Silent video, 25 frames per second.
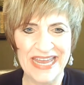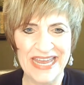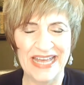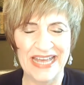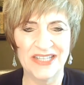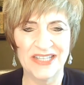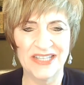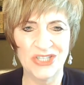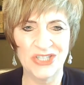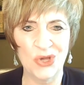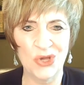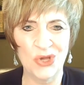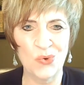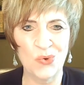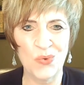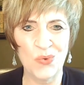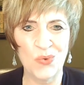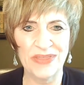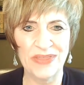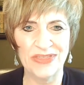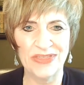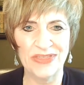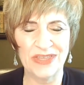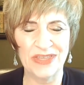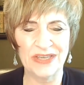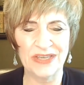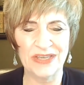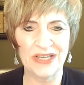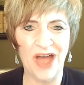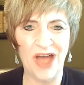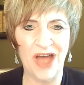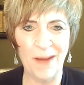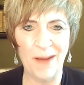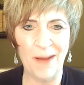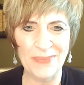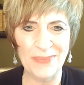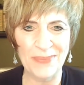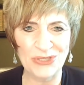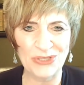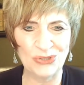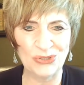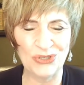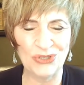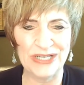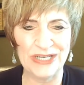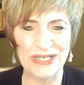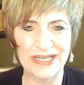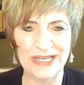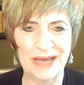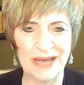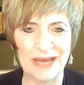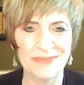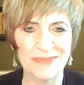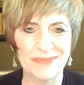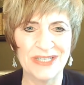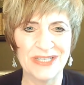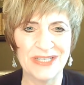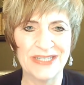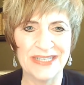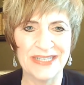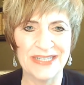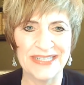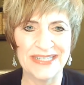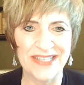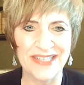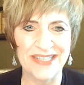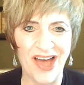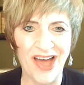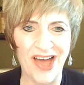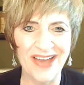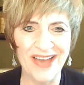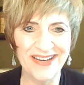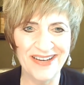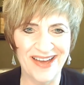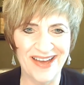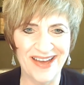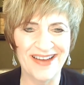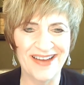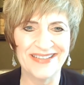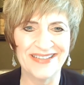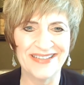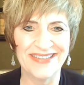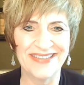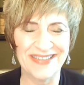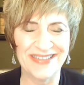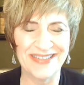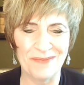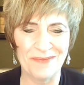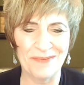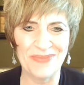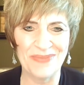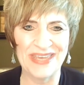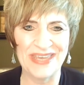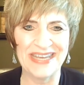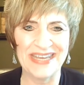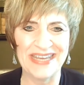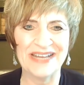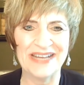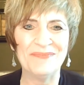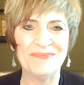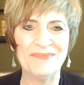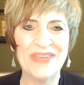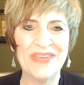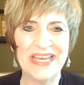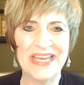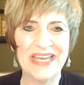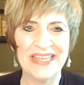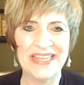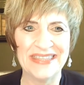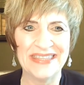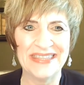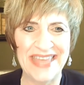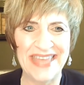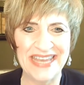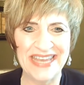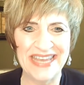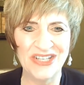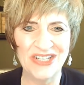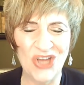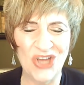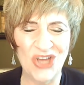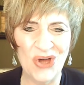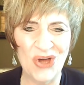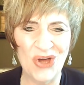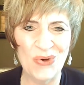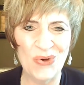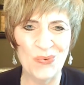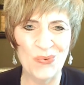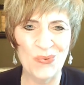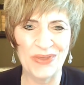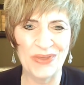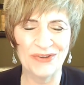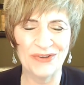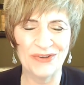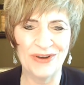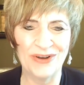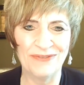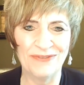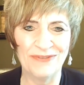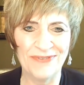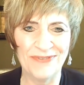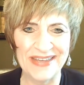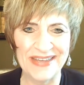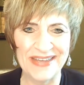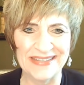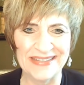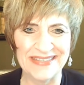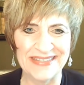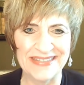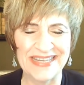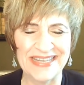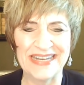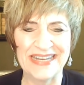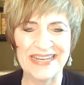And so when the opportunity comes to decide on something, they know whether it fits.